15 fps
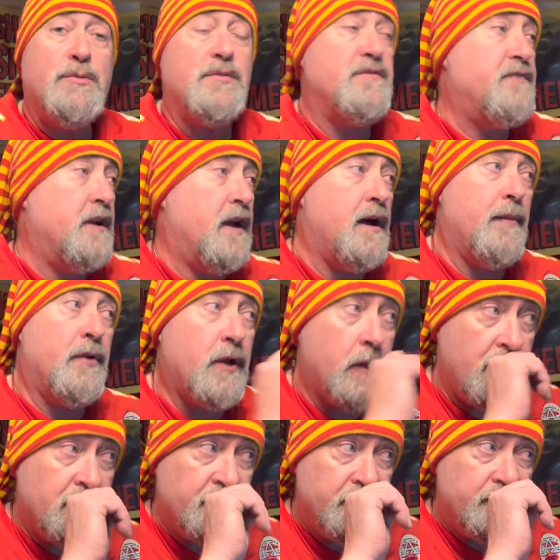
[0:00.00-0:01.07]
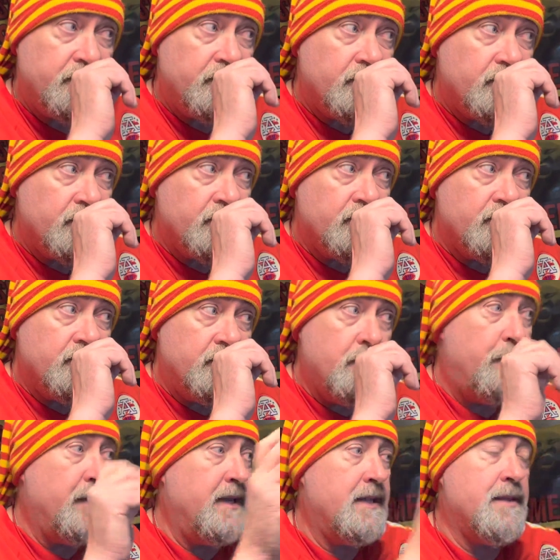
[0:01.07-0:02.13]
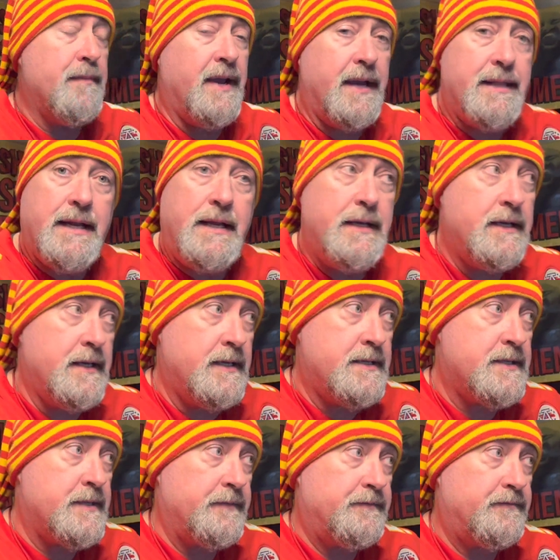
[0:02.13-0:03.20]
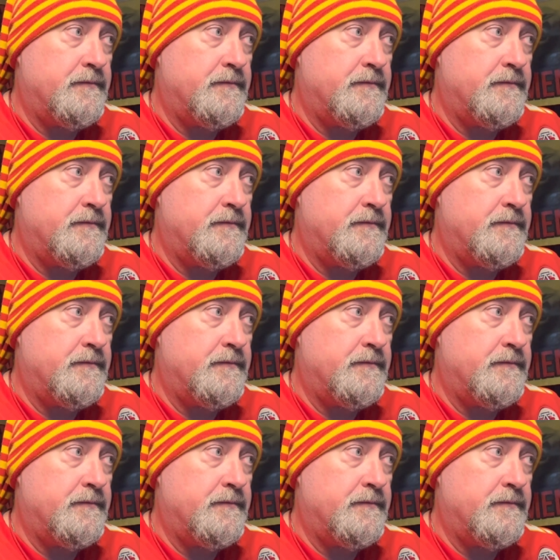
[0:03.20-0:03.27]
phenomenal, being the man that he is.